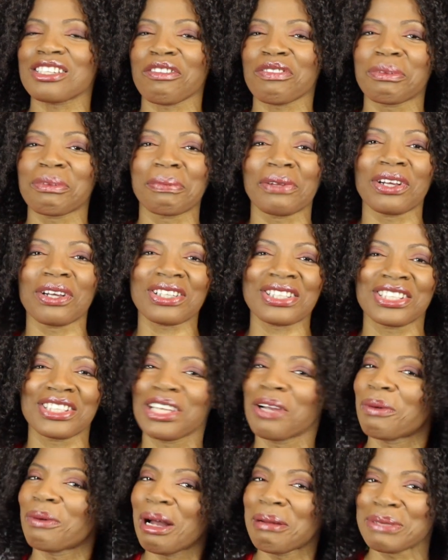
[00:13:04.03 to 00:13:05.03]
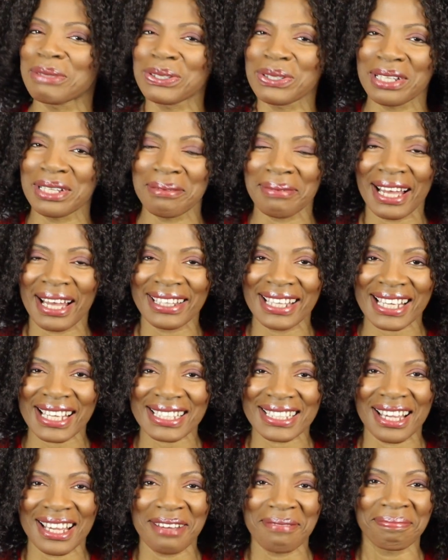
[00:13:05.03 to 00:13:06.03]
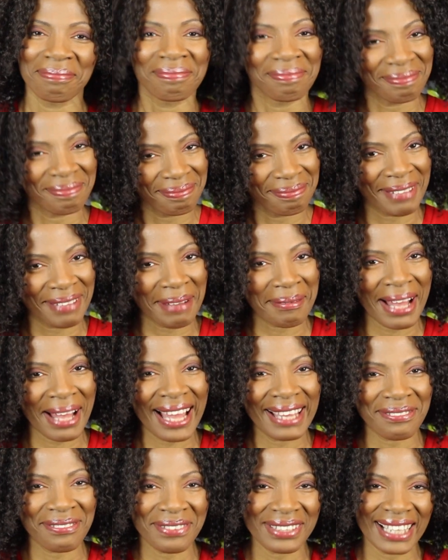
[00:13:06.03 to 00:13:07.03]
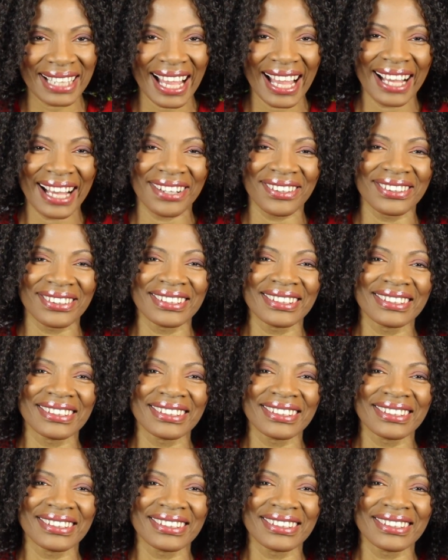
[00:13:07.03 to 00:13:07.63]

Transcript: off the block to know what I'm talking about next time. Bye bye for now.